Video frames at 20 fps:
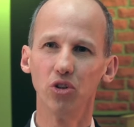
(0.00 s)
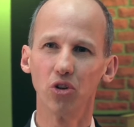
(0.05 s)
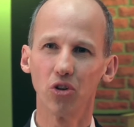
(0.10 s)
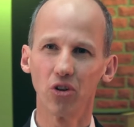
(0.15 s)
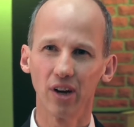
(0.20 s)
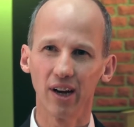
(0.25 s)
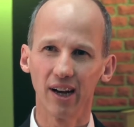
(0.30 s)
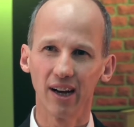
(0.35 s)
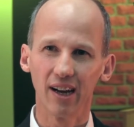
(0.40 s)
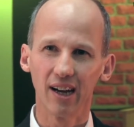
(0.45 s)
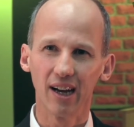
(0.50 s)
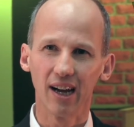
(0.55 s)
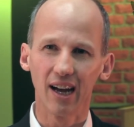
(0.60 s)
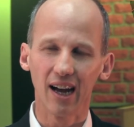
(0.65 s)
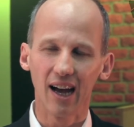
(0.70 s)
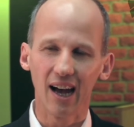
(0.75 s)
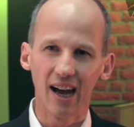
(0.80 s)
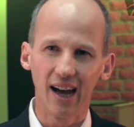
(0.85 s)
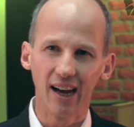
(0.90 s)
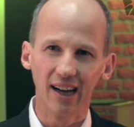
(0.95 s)
your
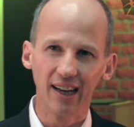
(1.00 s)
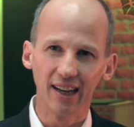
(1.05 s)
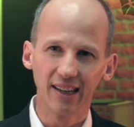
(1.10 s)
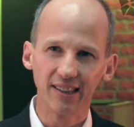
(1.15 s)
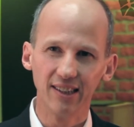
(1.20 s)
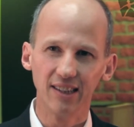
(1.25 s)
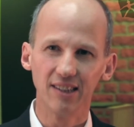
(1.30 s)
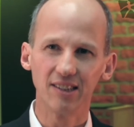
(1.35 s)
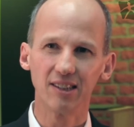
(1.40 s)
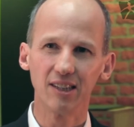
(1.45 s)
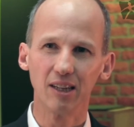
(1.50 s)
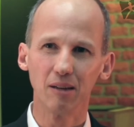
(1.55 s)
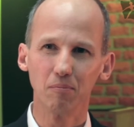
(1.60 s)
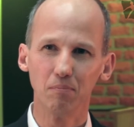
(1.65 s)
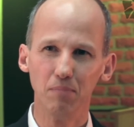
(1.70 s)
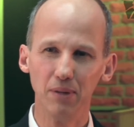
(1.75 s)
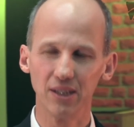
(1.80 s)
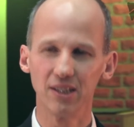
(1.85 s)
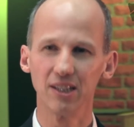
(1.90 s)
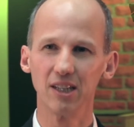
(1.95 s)
existing
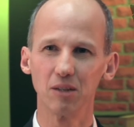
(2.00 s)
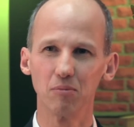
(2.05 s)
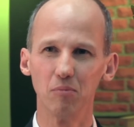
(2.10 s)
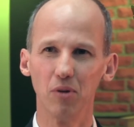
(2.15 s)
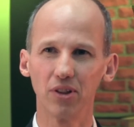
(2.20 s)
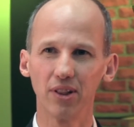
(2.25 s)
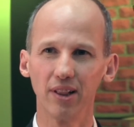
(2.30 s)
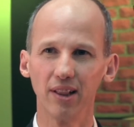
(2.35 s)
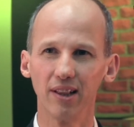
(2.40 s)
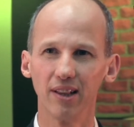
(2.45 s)
business model.